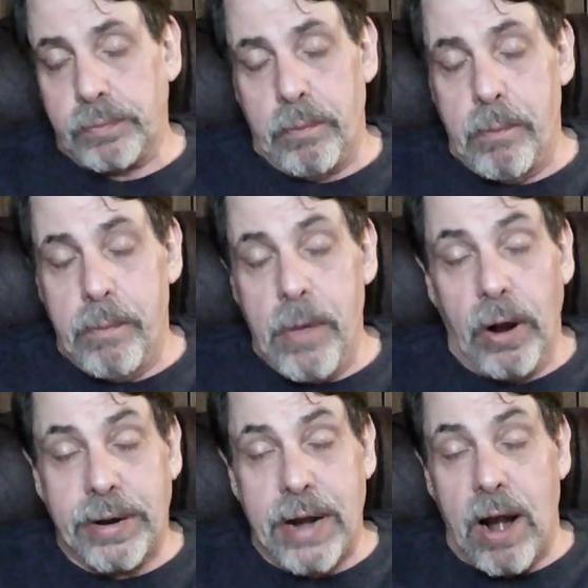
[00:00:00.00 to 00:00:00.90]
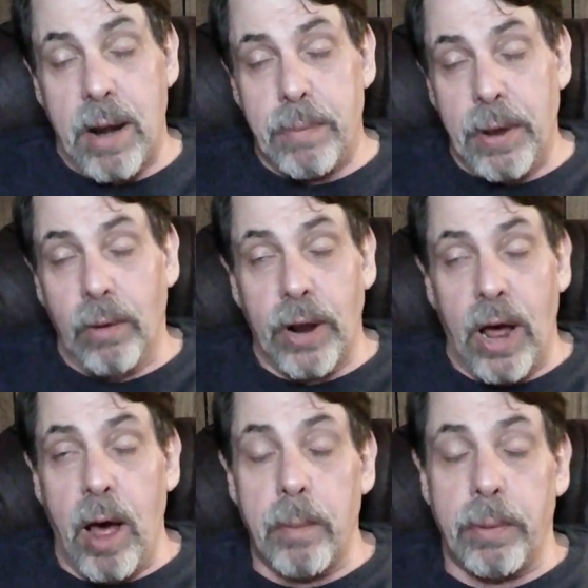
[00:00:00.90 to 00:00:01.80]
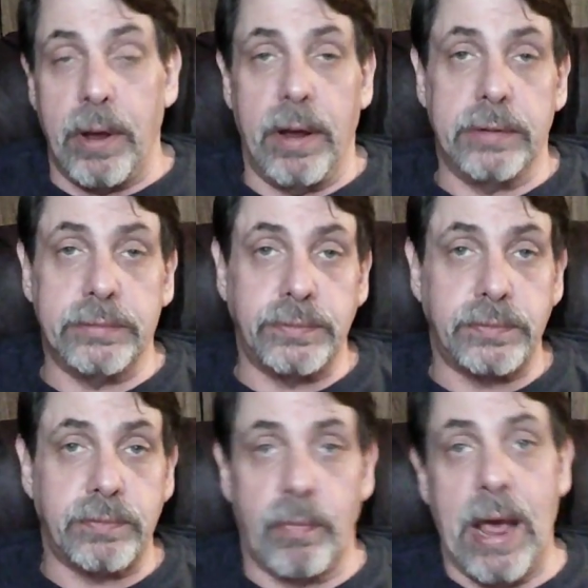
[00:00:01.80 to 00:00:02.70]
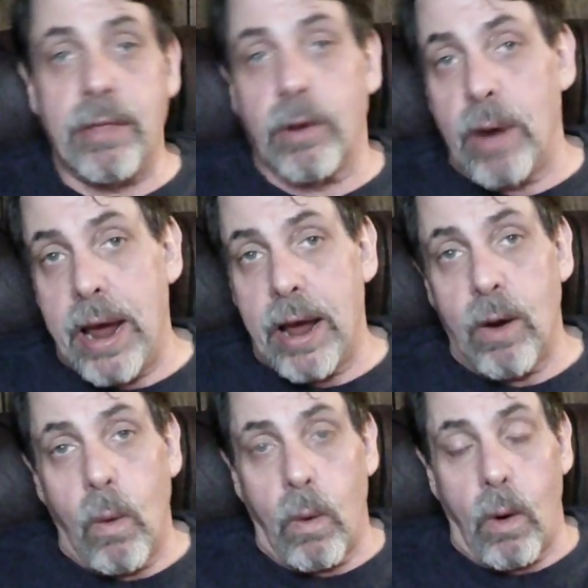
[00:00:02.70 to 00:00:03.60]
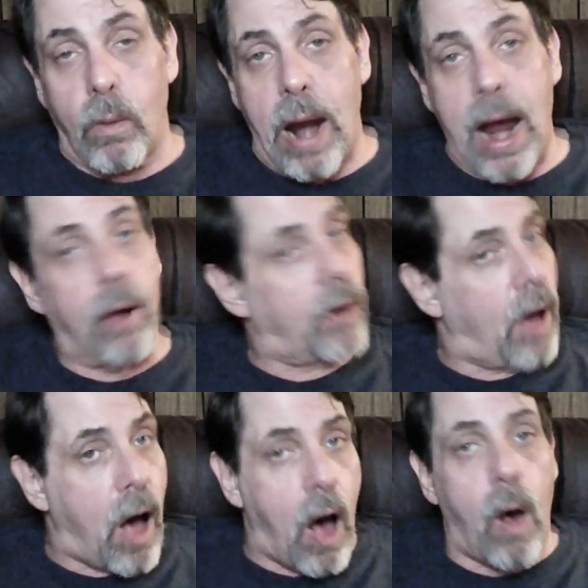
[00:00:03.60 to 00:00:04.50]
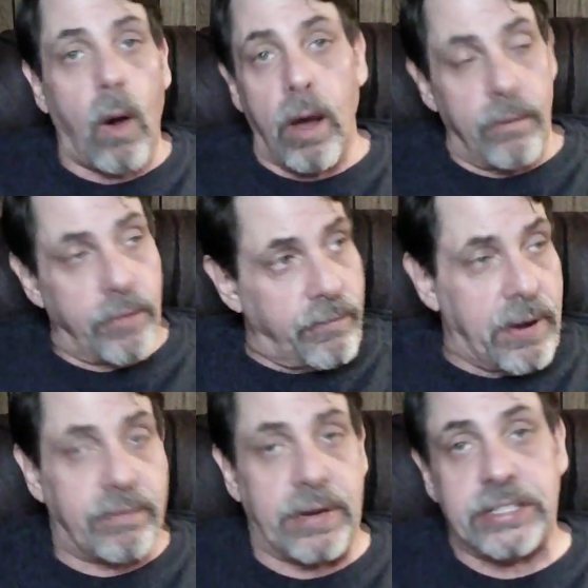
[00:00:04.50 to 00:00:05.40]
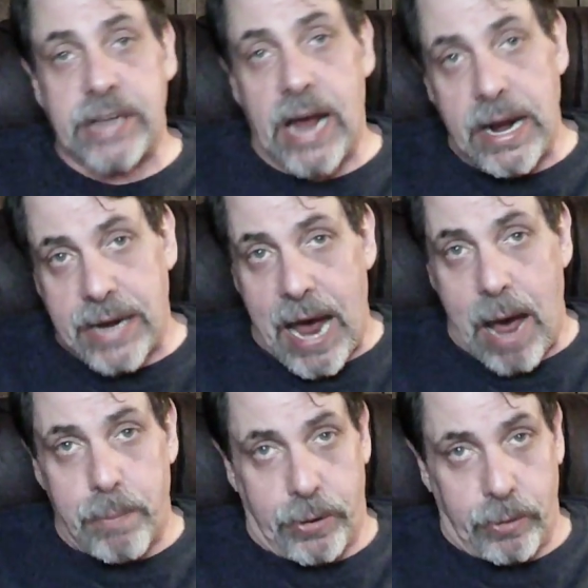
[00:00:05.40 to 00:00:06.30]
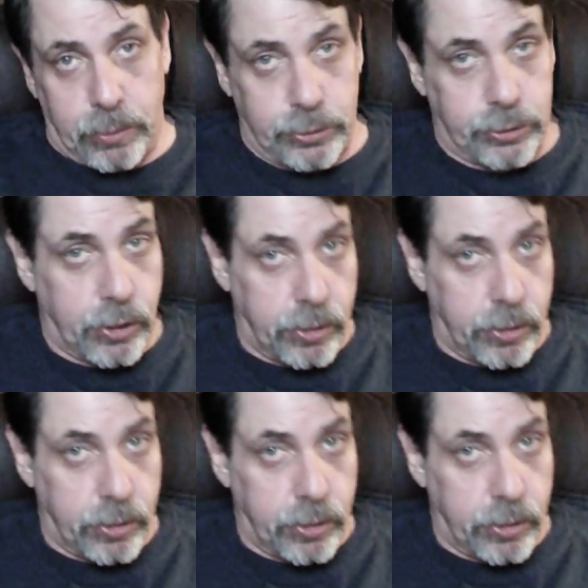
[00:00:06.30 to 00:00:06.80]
military buildup either in or around all of the 50 state capitals.